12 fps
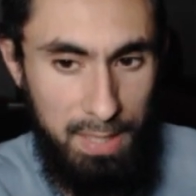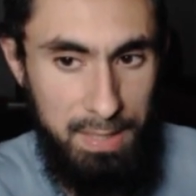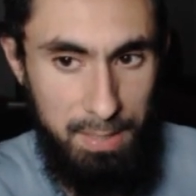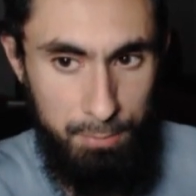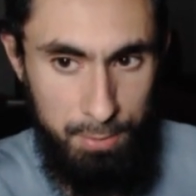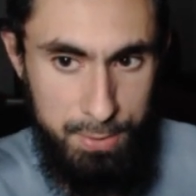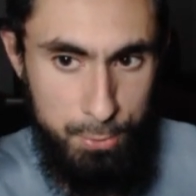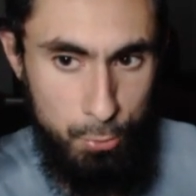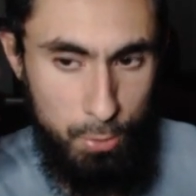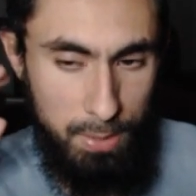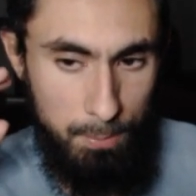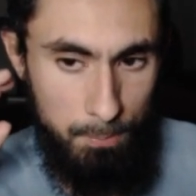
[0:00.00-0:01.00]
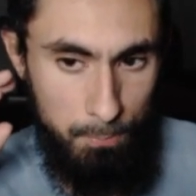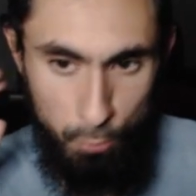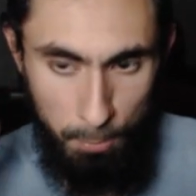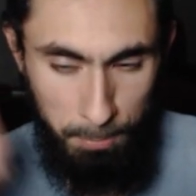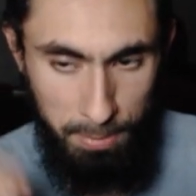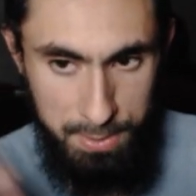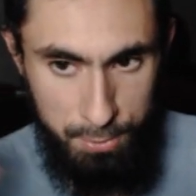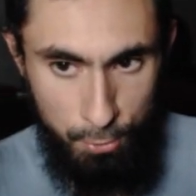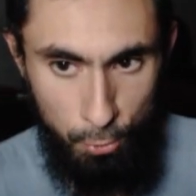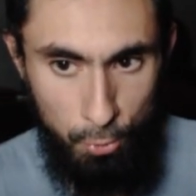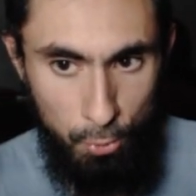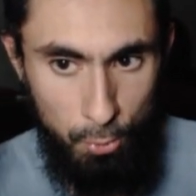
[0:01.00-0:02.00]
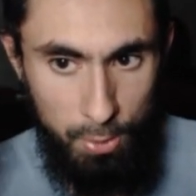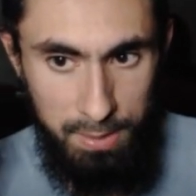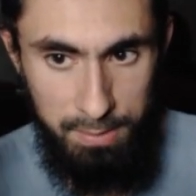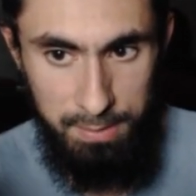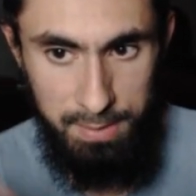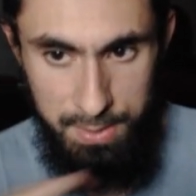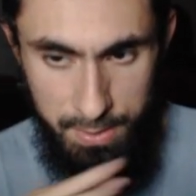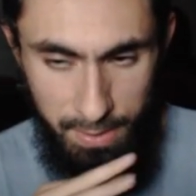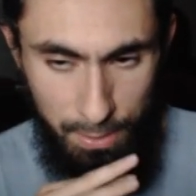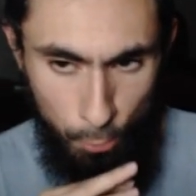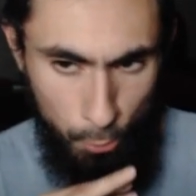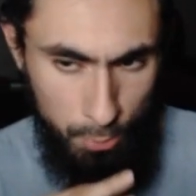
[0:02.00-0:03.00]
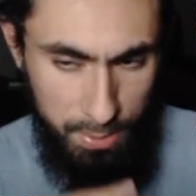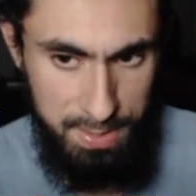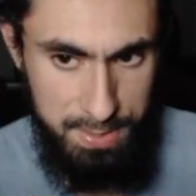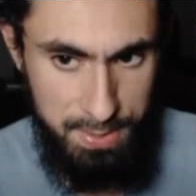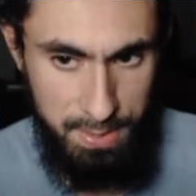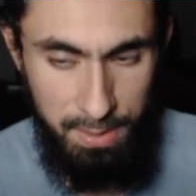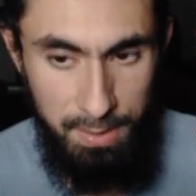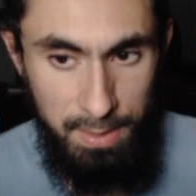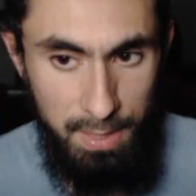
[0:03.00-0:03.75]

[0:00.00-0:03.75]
levels you can replace Coco in these like Lone Gaze and